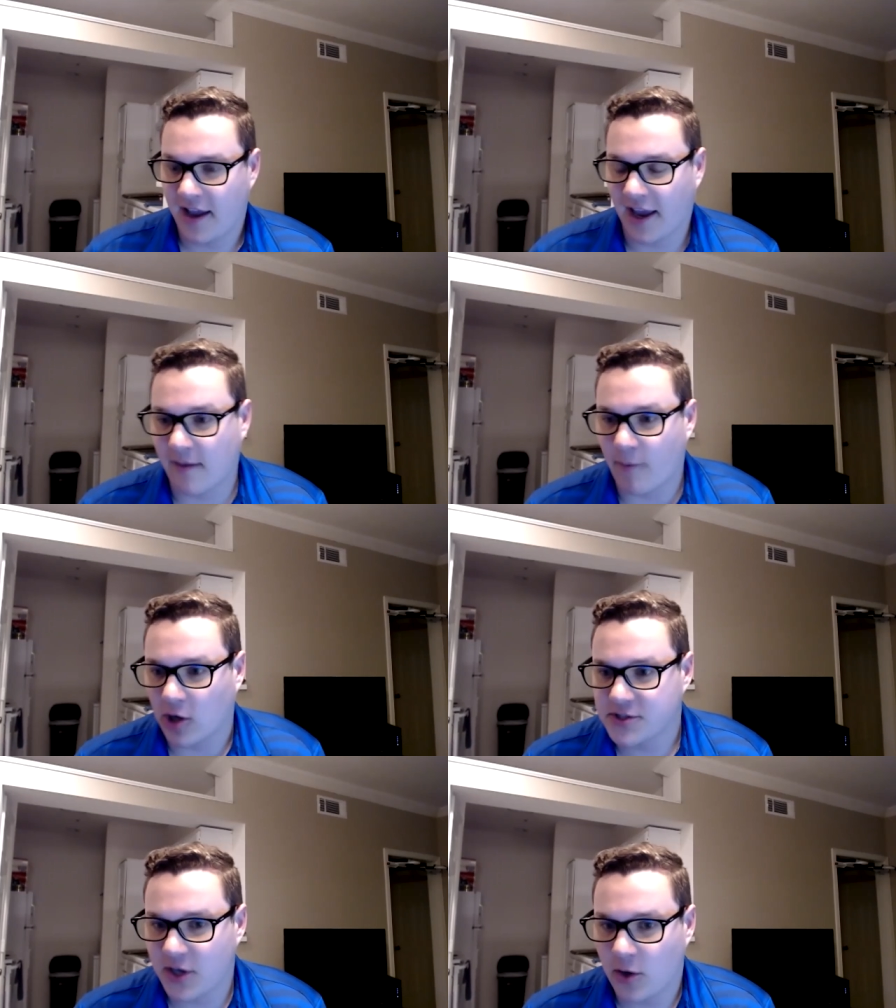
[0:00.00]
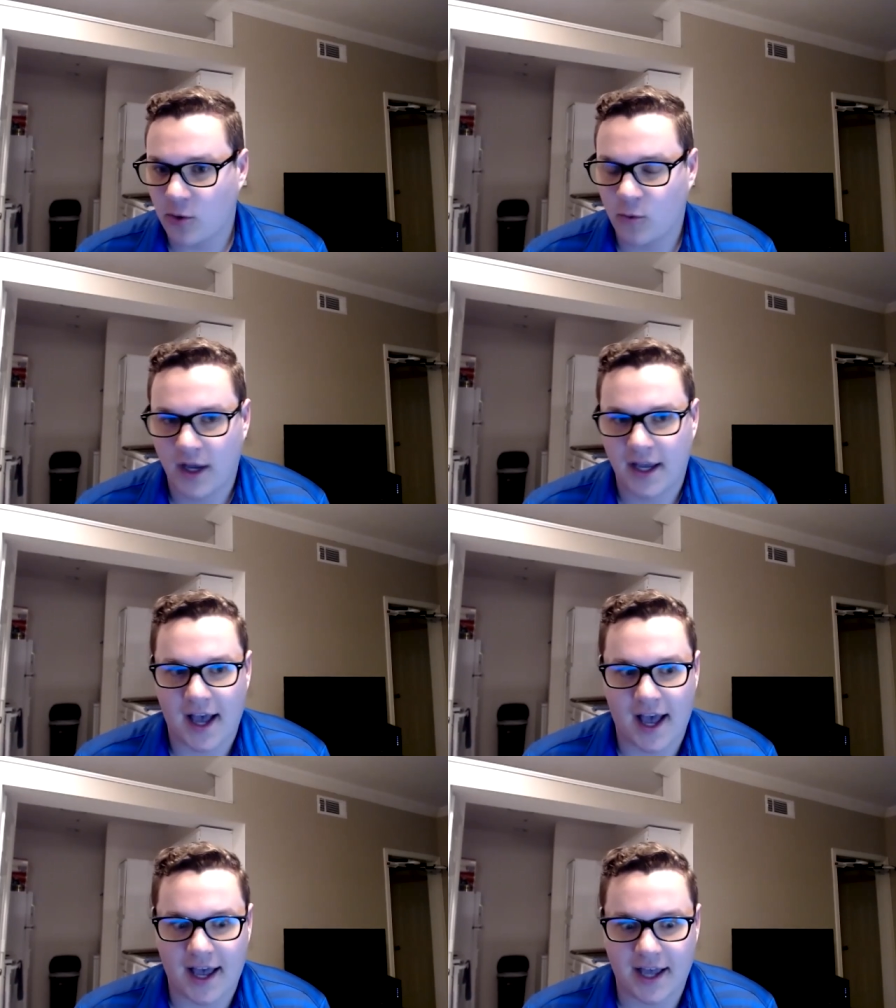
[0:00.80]
And I'm also
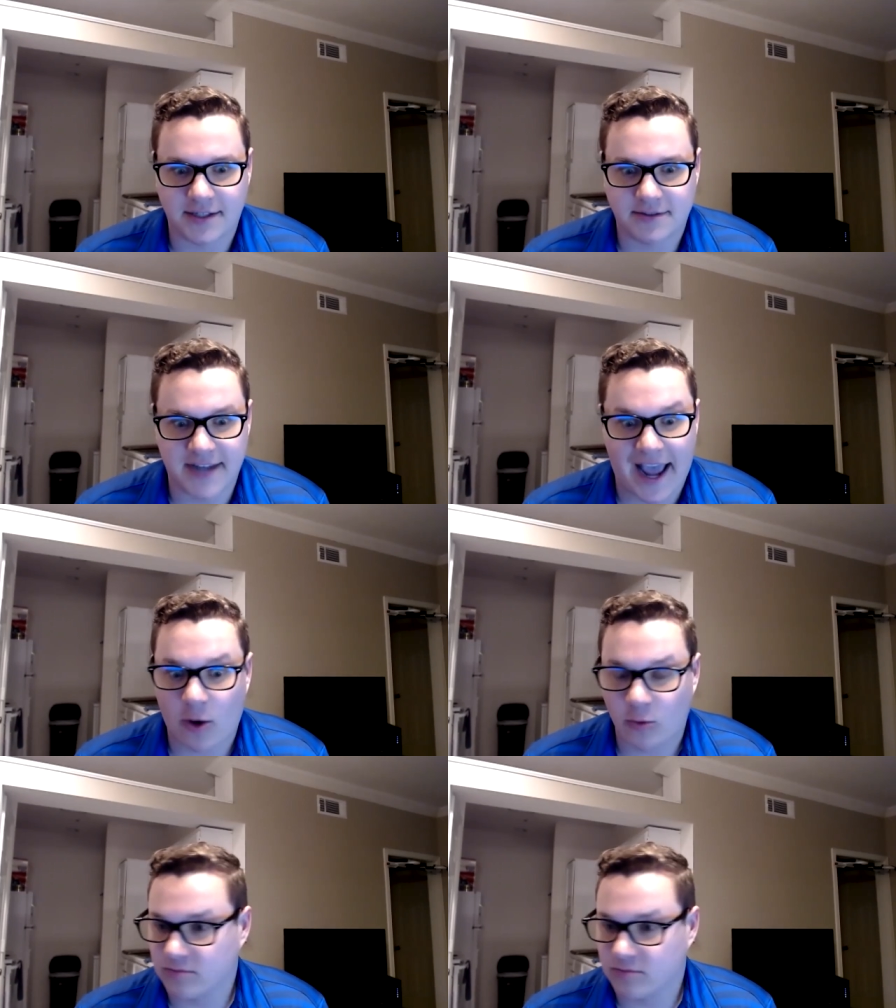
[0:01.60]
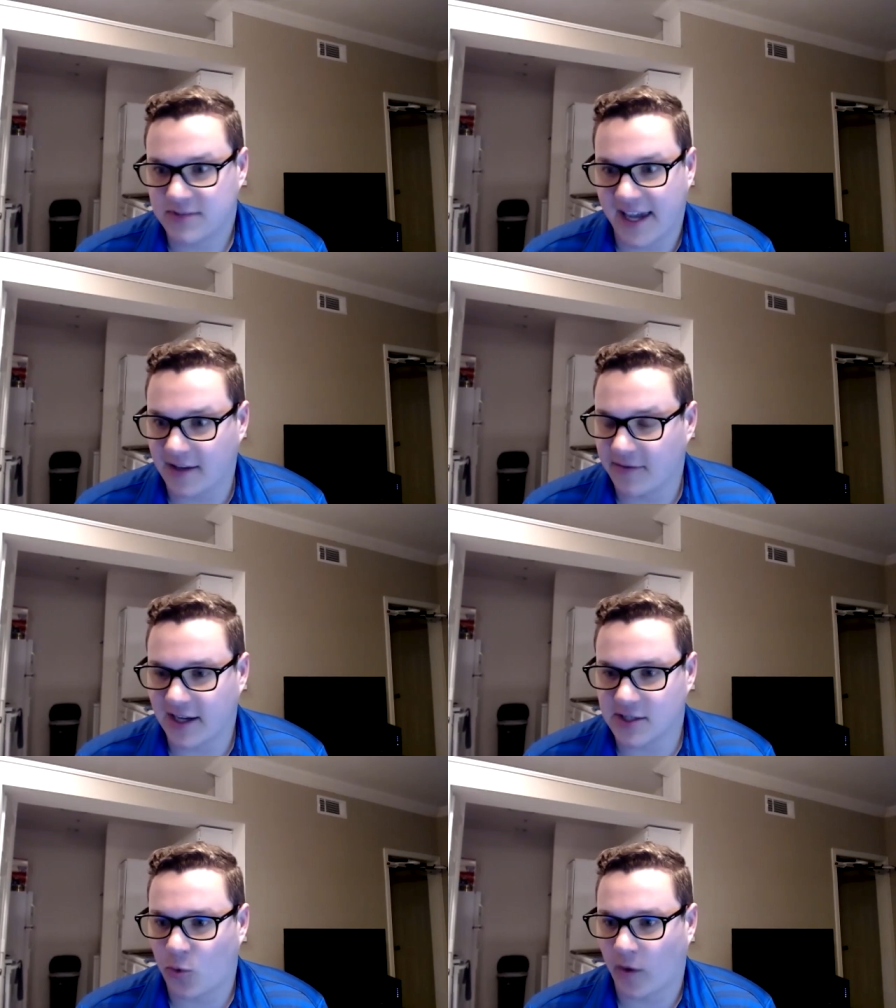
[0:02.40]
uh, now taking like
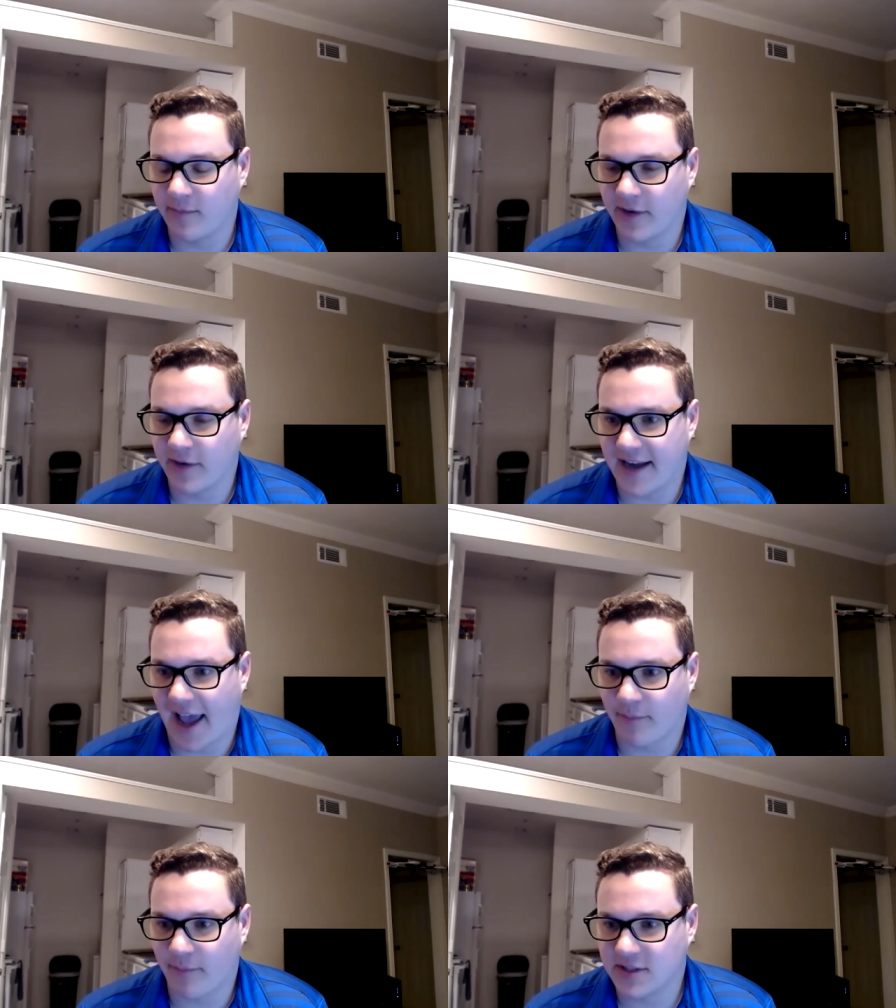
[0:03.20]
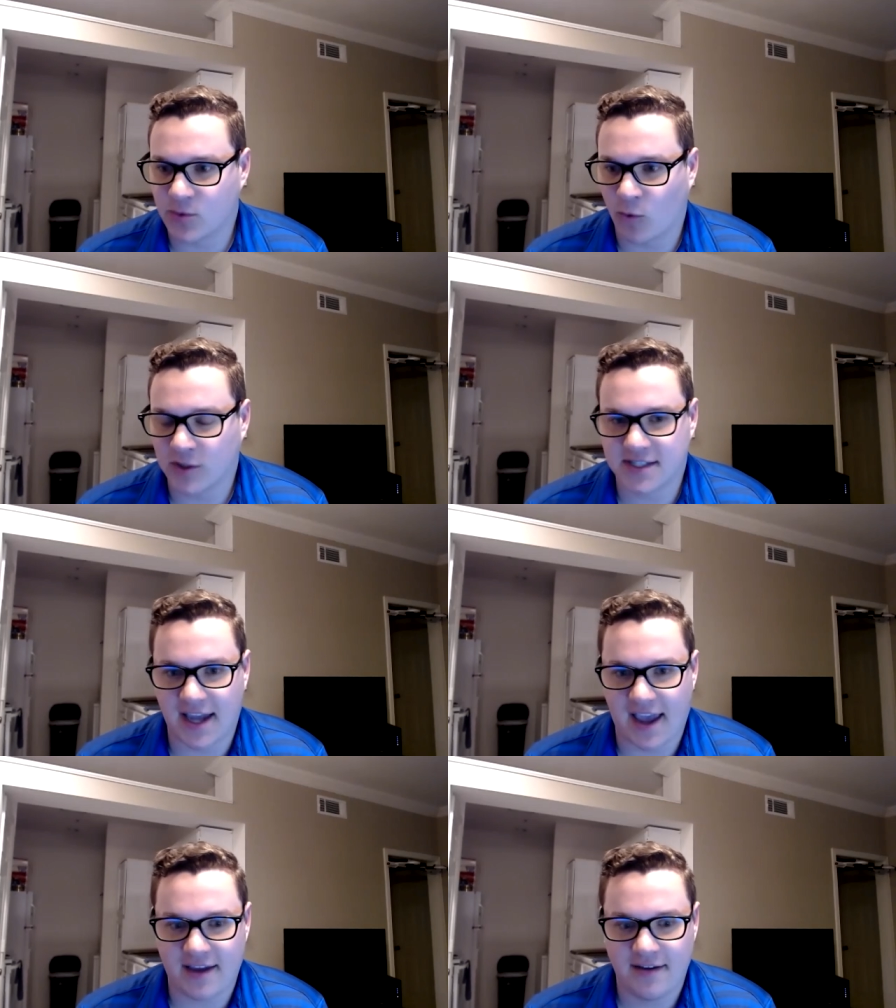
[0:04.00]
a twenty minute nap at least once a
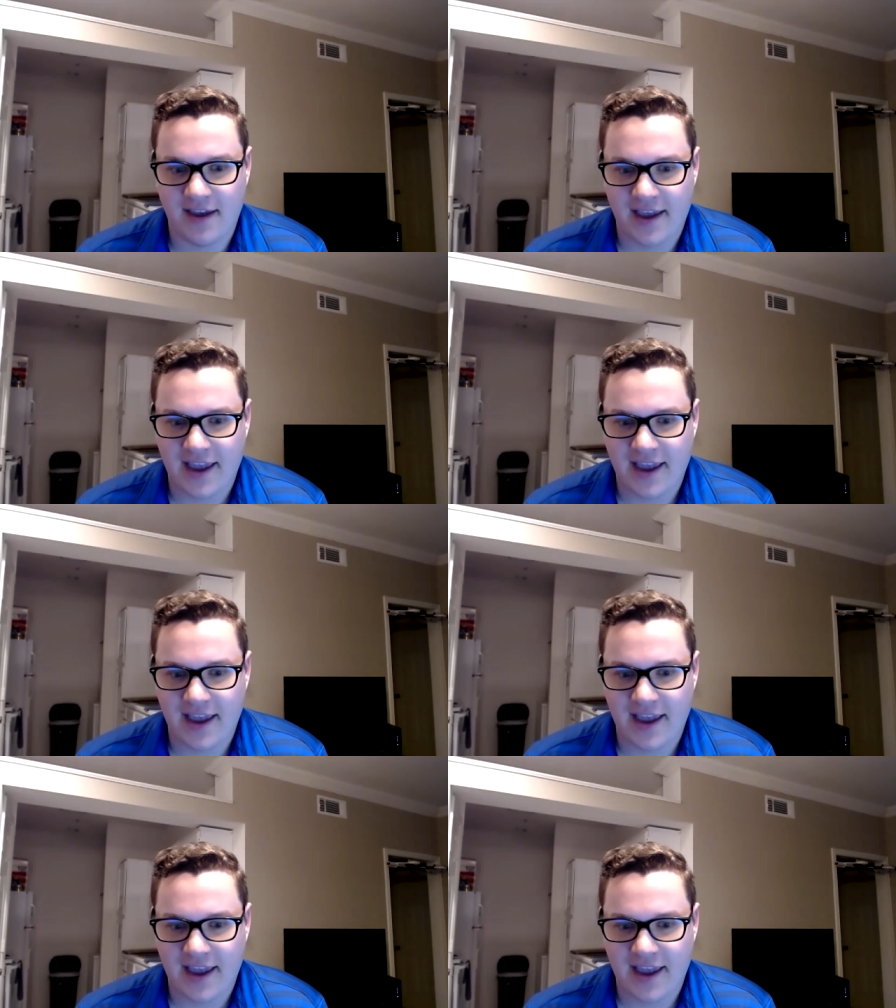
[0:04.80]
day.